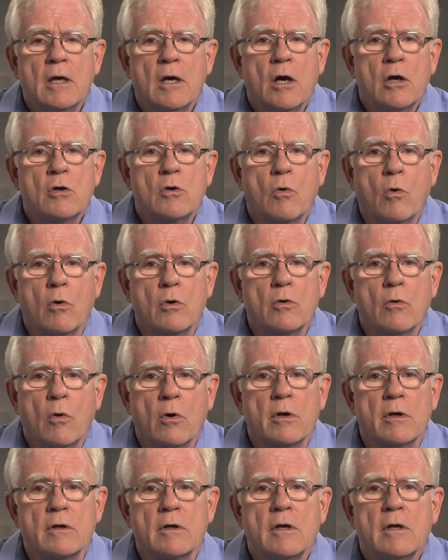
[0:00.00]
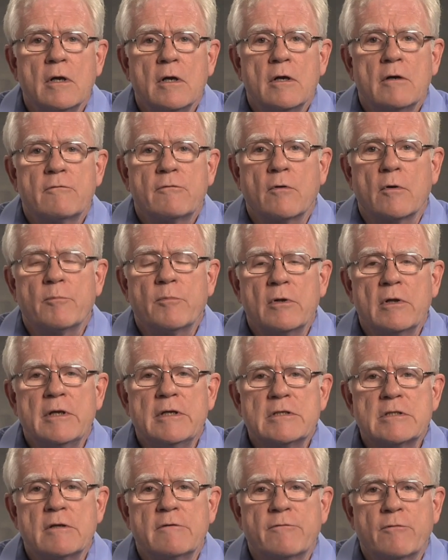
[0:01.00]
a court order for
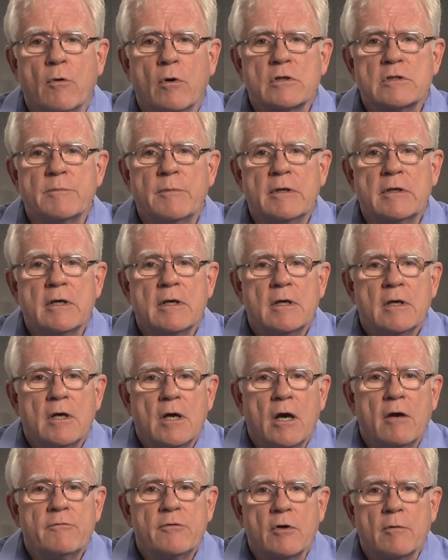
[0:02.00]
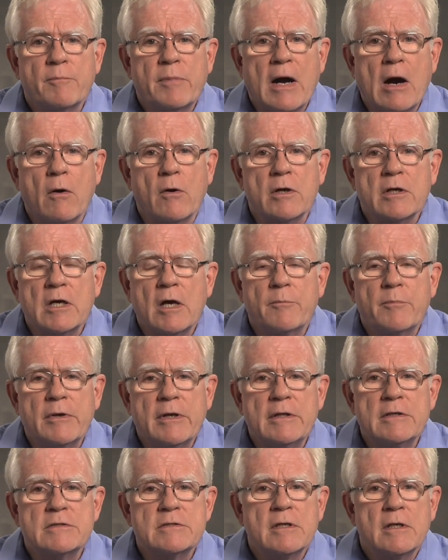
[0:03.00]
police enforcement of your power
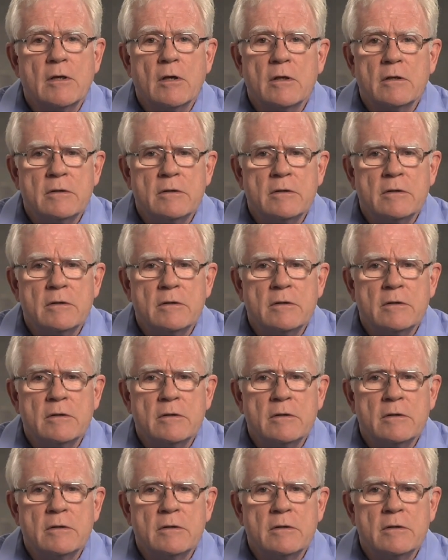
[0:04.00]
company's